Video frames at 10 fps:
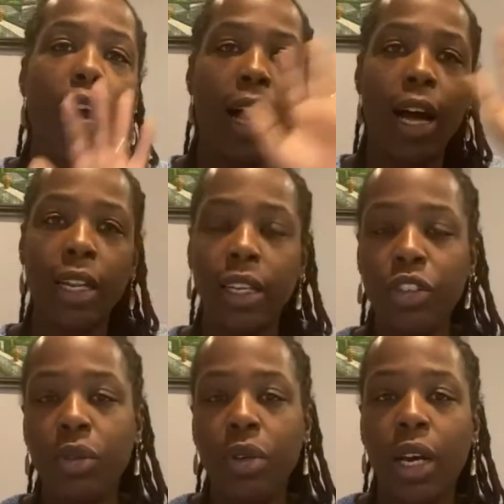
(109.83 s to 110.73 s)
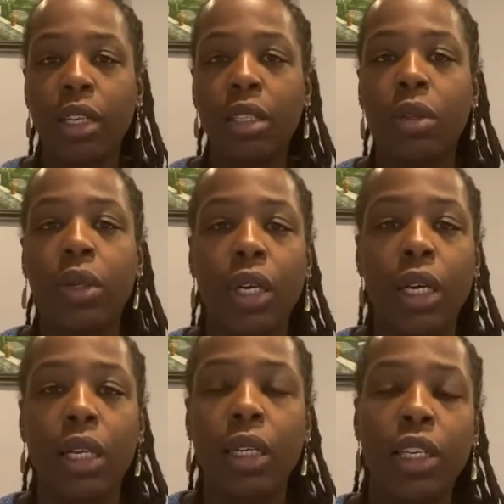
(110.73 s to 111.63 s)
I'll let you guys go
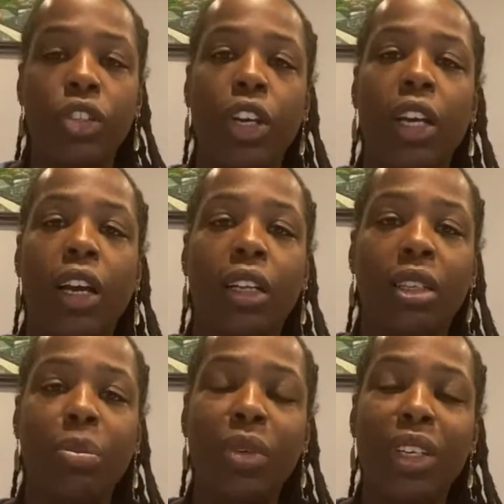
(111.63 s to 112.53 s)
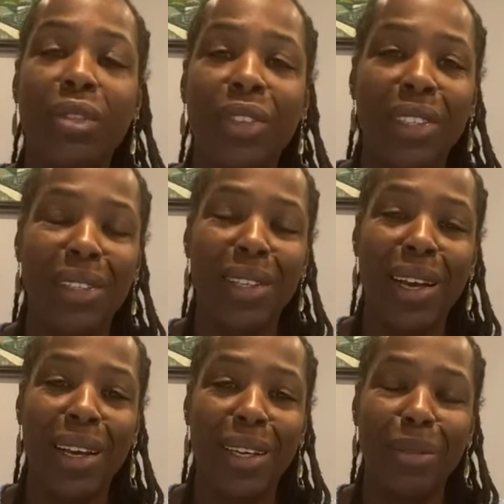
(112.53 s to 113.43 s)
ahead and check out the previous
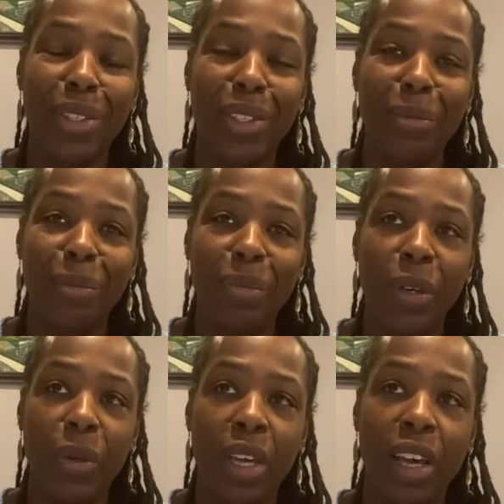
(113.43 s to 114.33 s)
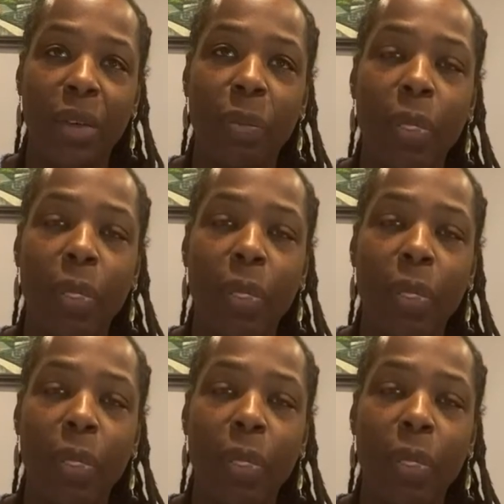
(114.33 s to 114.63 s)
lives, okay?